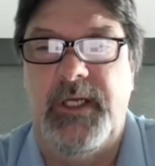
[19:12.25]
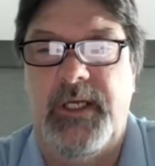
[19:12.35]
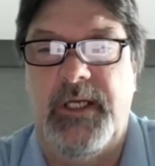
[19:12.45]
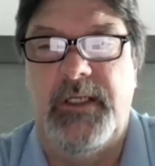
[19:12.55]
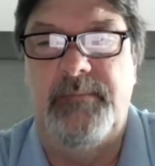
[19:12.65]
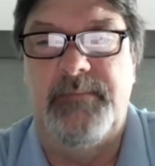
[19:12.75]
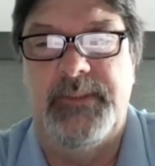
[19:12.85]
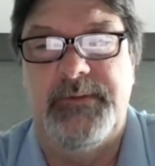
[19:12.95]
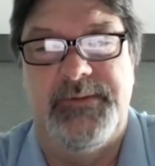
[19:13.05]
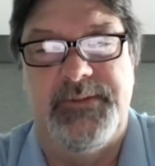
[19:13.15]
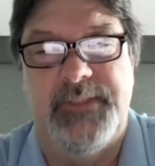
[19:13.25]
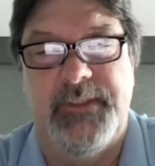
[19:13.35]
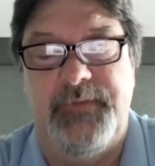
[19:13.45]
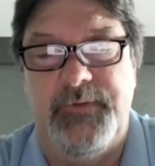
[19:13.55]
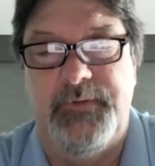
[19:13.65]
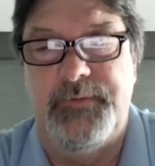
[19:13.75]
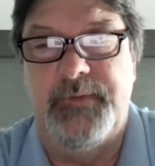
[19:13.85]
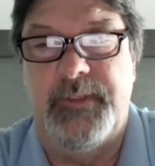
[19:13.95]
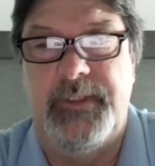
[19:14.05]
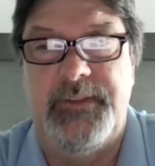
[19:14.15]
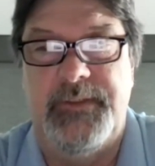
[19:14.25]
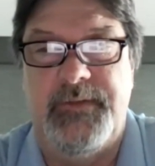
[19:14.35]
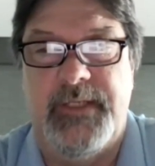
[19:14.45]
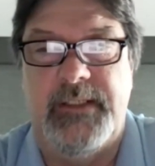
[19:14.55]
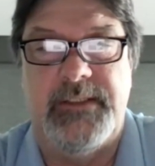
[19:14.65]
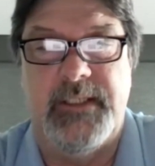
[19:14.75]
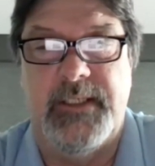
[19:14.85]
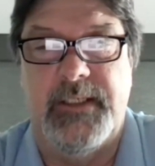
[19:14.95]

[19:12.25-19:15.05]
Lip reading: But if you do run into that,